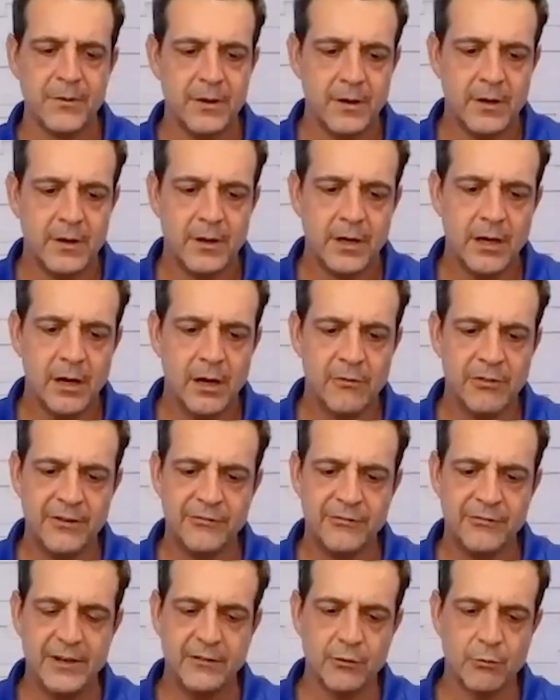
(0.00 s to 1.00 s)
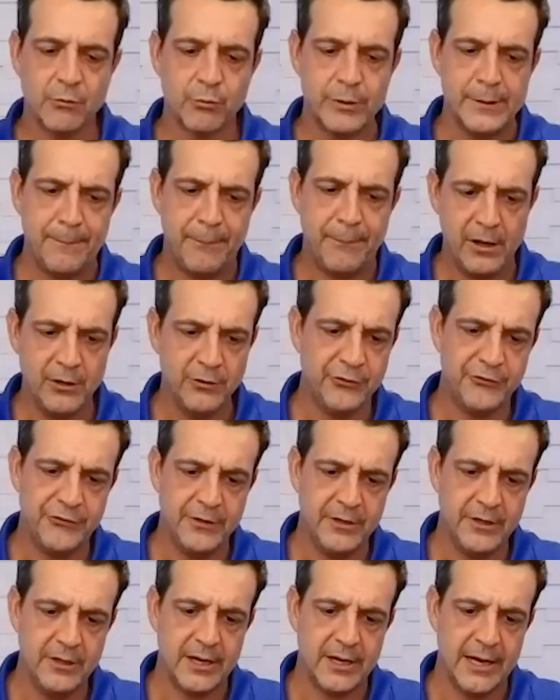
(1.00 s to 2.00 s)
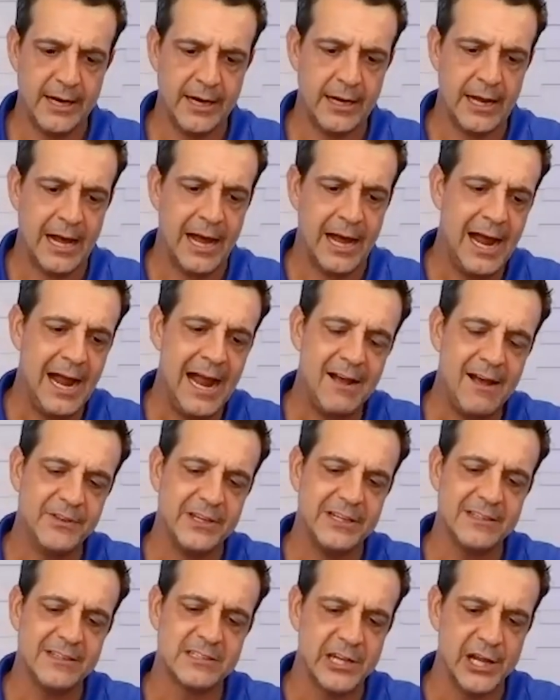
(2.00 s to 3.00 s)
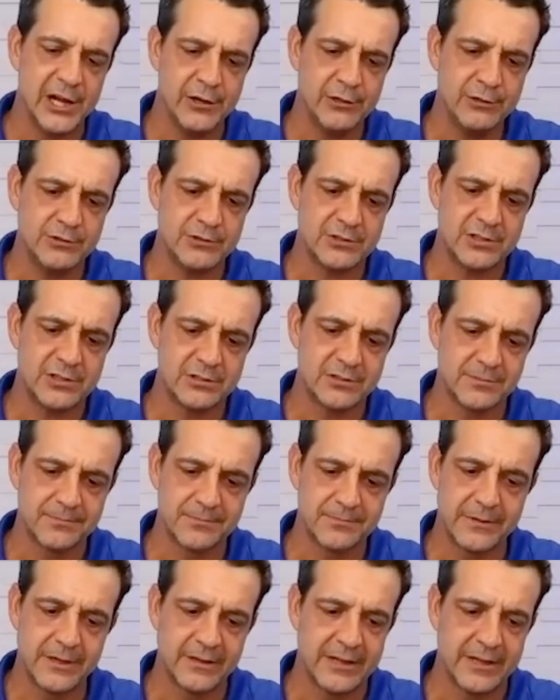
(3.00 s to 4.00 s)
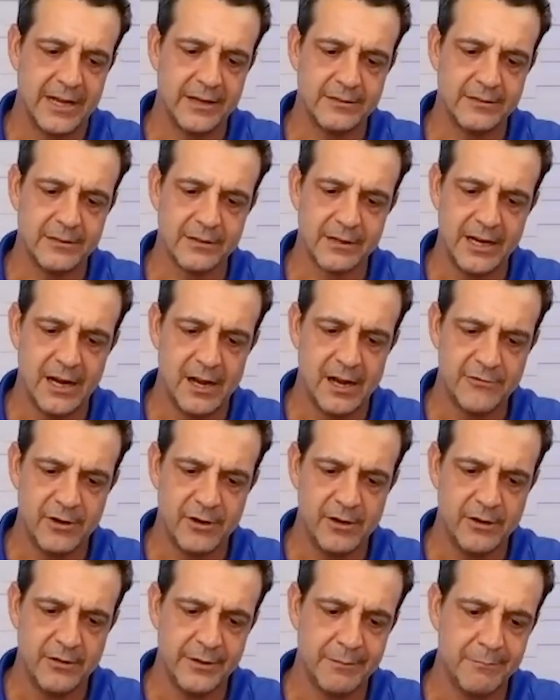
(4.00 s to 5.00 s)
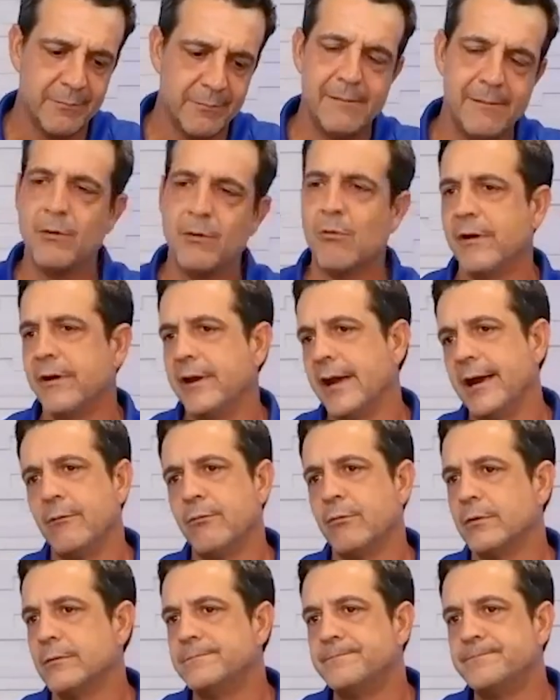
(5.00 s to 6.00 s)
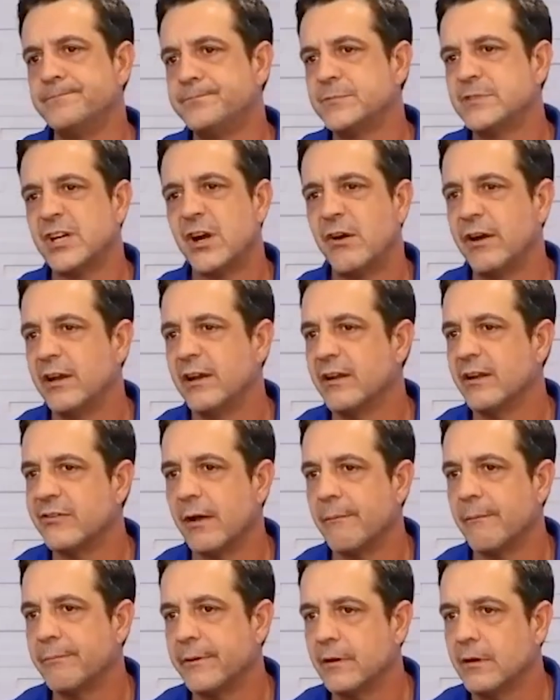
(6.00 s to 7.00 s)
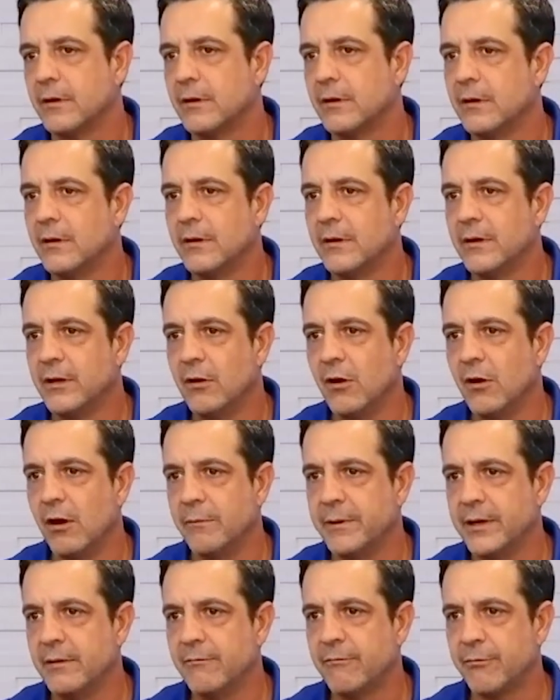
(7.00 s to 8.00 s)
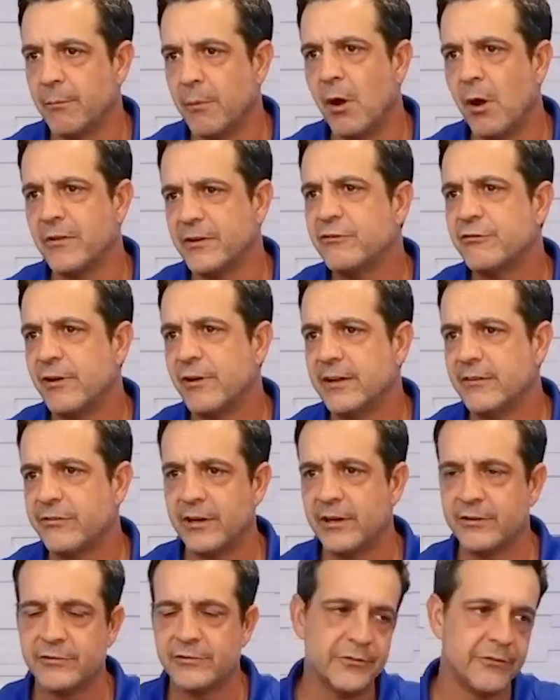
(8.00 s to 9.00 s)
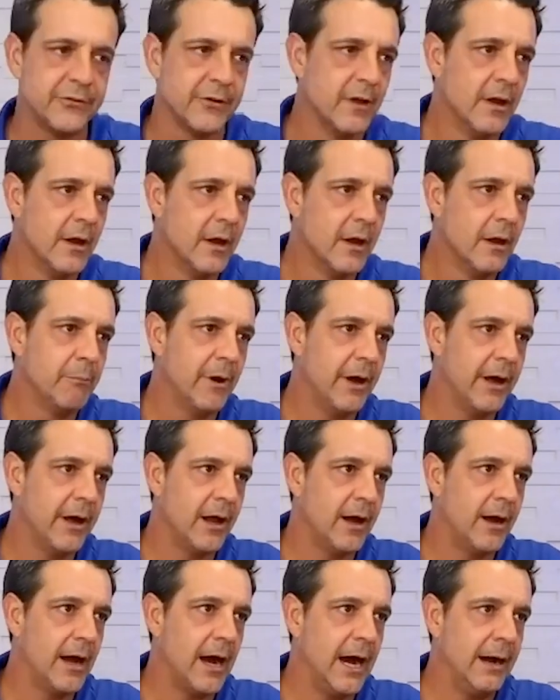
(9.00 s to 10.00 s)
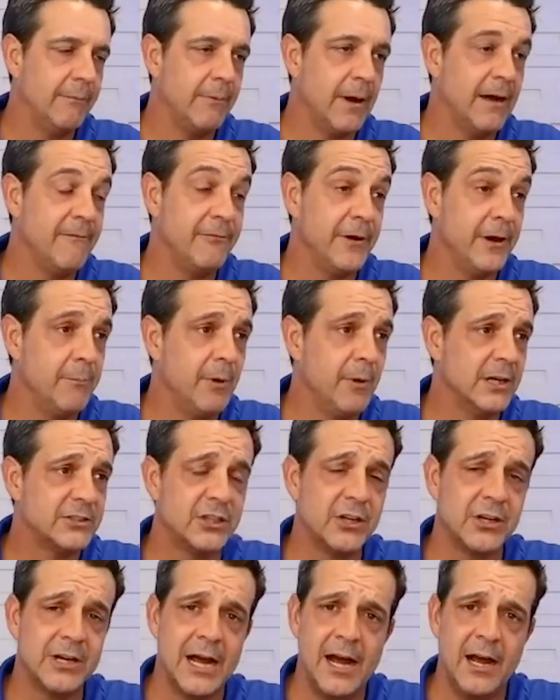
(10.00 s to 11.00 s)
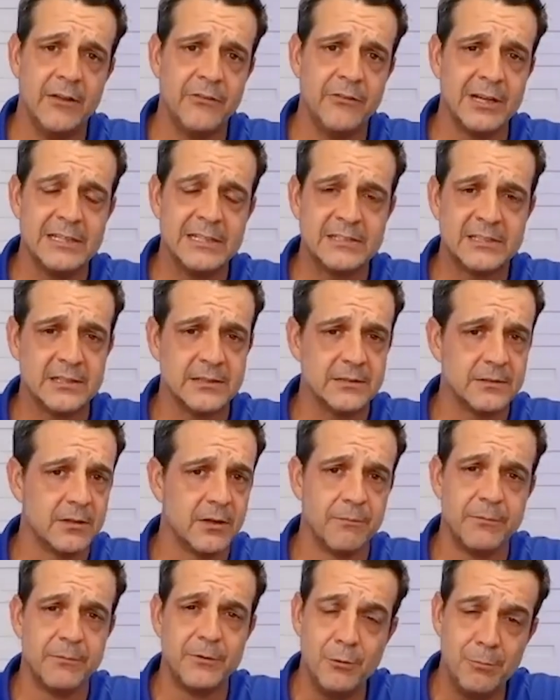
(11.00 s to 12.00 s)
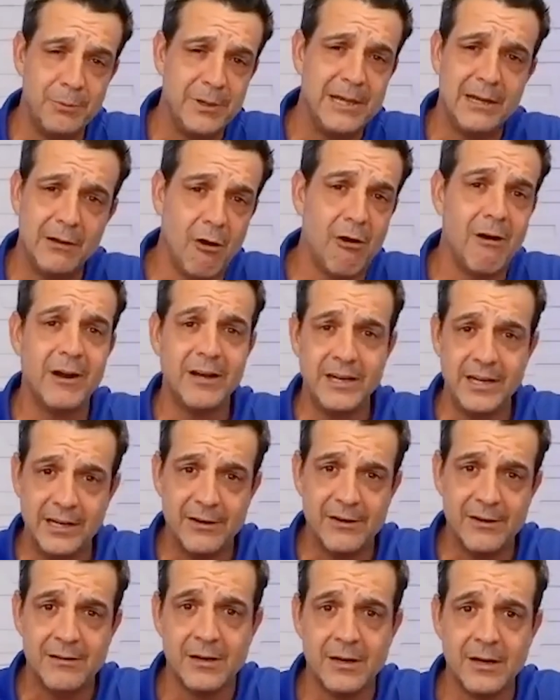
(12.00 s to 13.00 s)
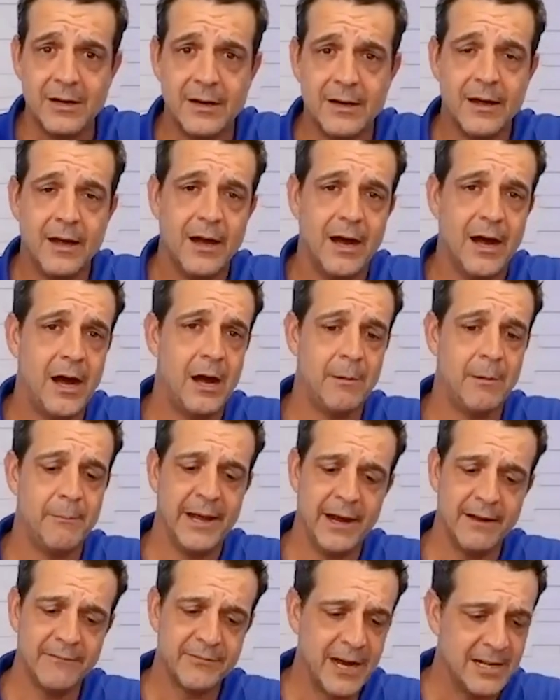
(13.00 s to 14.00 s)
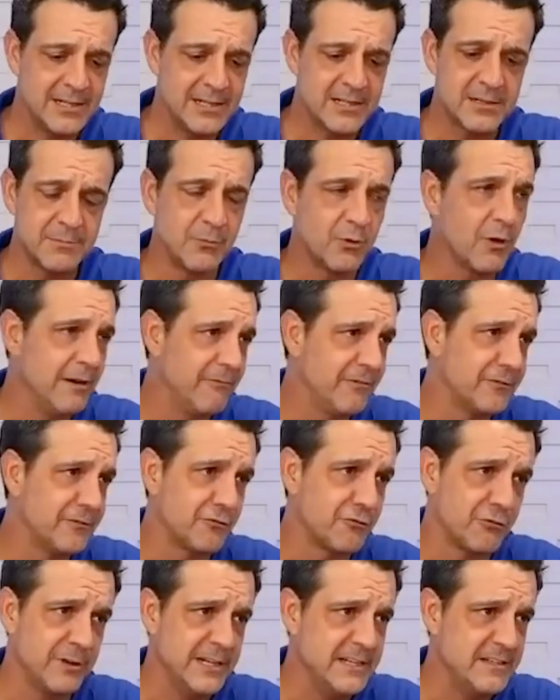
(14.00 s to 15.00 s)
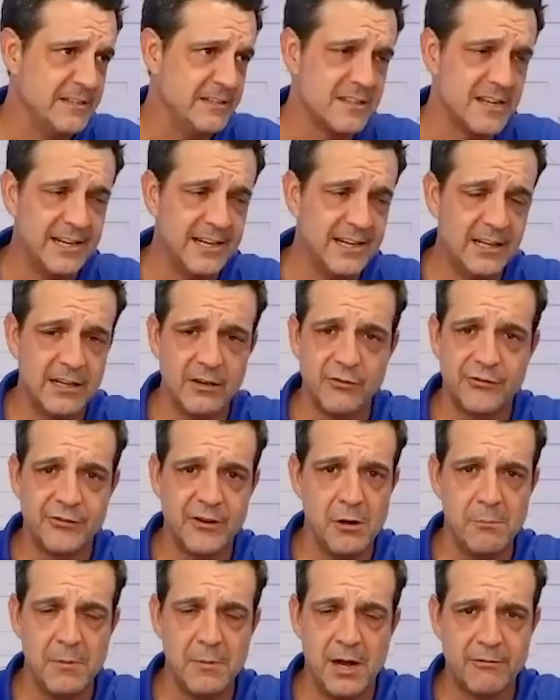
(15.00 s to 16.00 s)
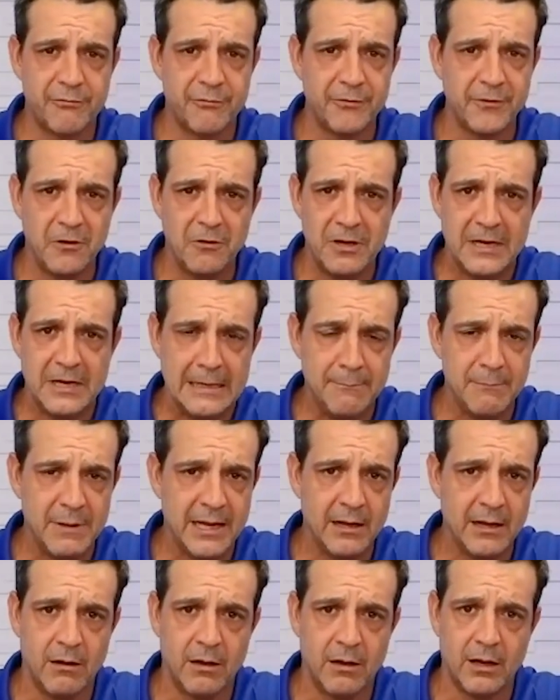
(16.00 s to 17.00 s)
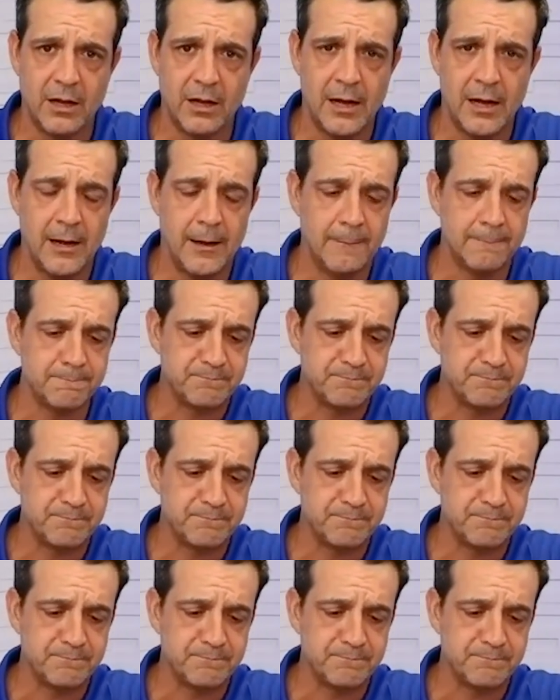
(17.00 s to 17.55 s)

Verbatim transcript: you know, these things are reposted, and I have these notes that Leandro, that maybe one day will turn into something. You know what I mean? From all these training sessions. But uh, I, I very much, you guys, listen. You being on here um, and I've got some great Patrice. Thank you so much for your email. Um,